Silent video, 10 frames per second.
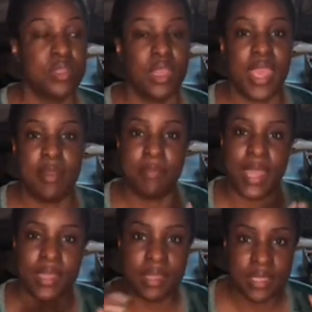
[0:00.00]
And by
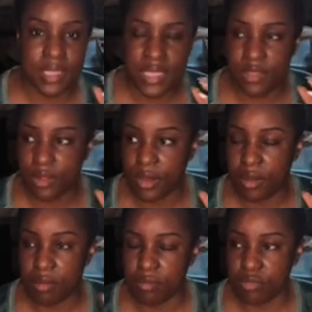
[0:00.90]
either
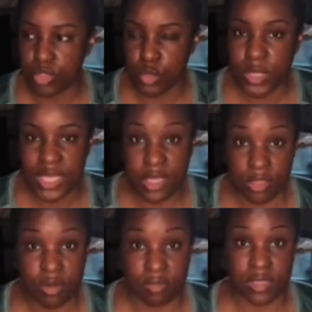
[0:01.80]
doing either
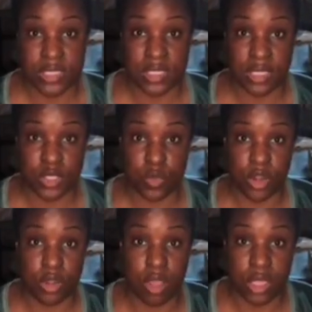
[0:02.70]
of these things, we're
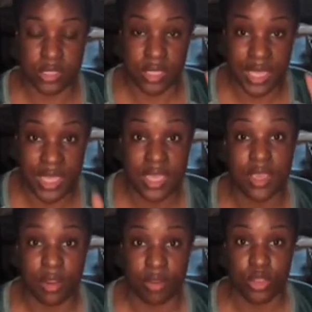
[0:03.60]
not here.